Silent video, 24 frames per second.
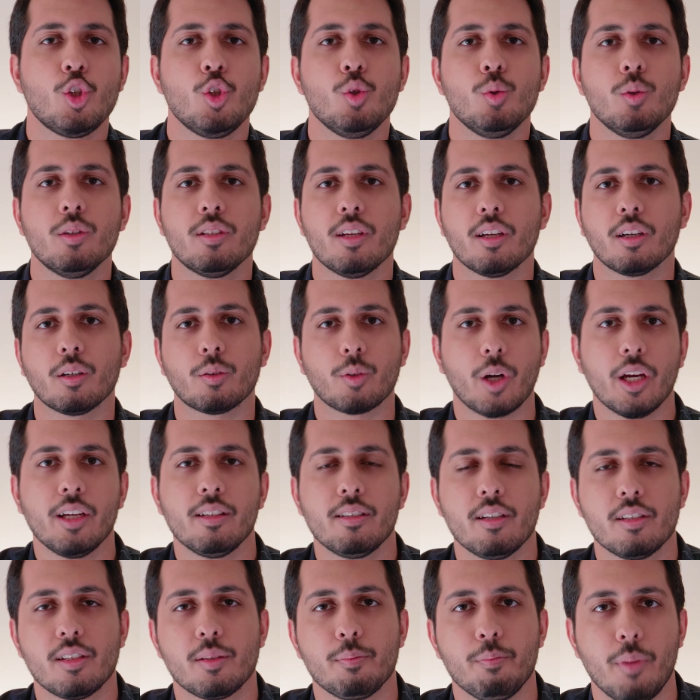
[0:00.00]
you the
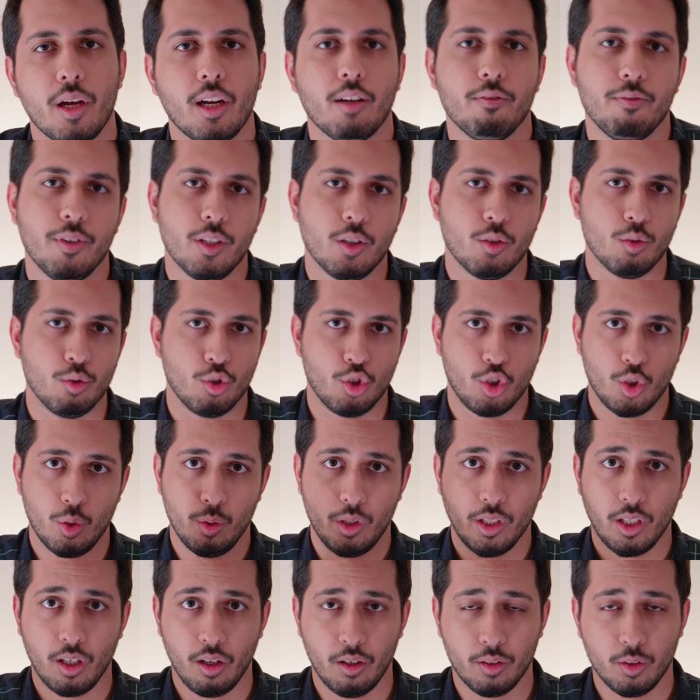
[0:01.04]
greatest benefit to
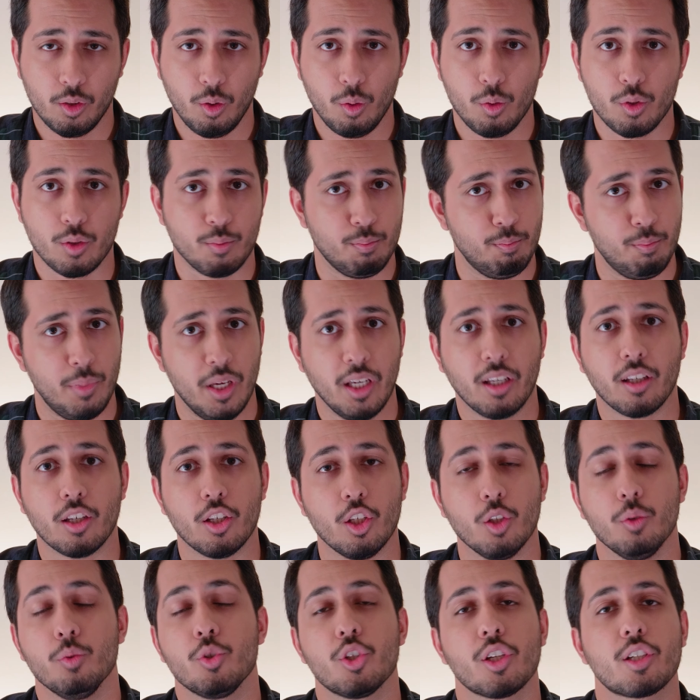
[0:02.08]
shooting on those big,
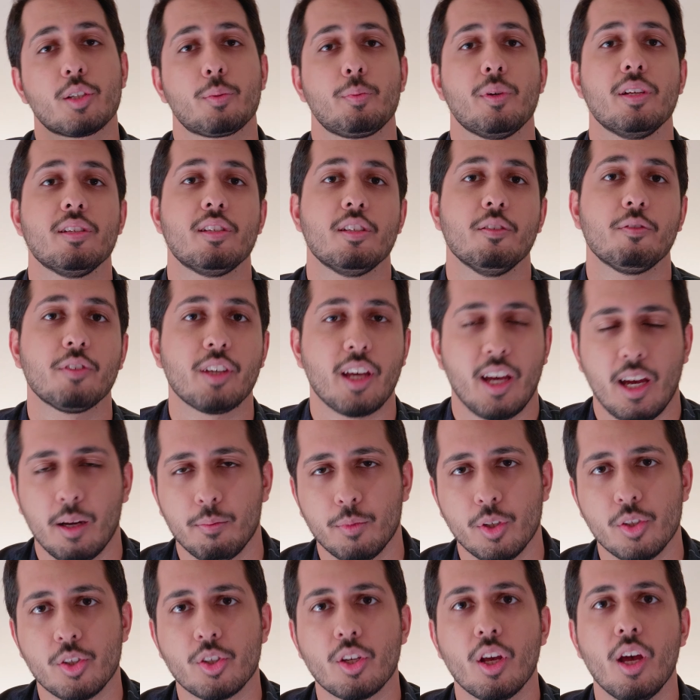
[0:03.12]
huge, expensive
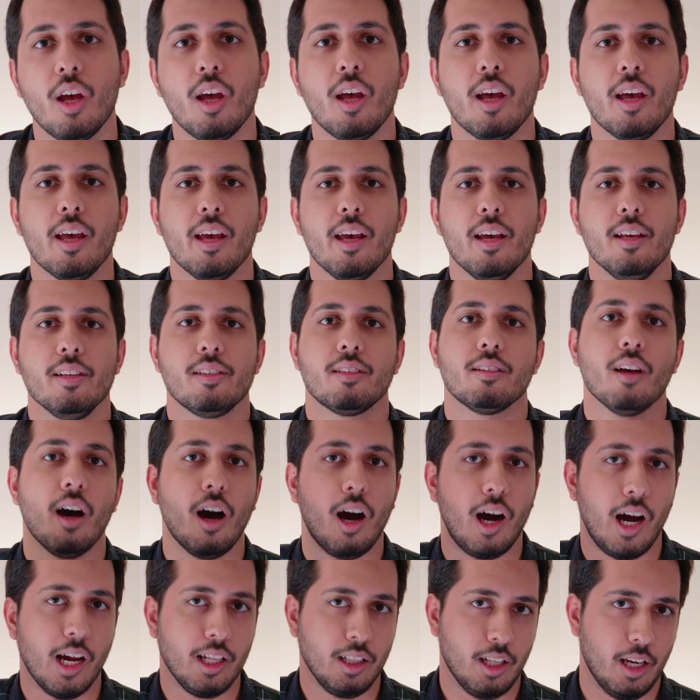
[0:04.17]
cameras is the
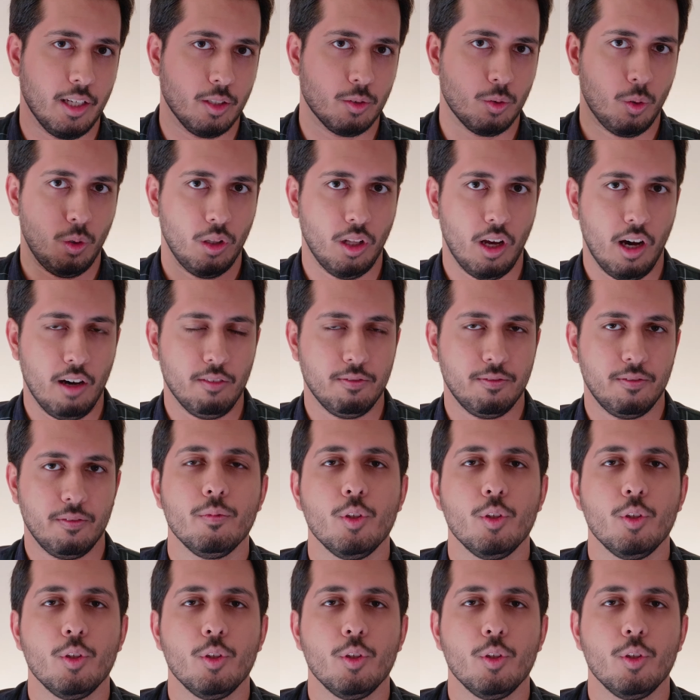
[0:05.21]
highlight roll-off.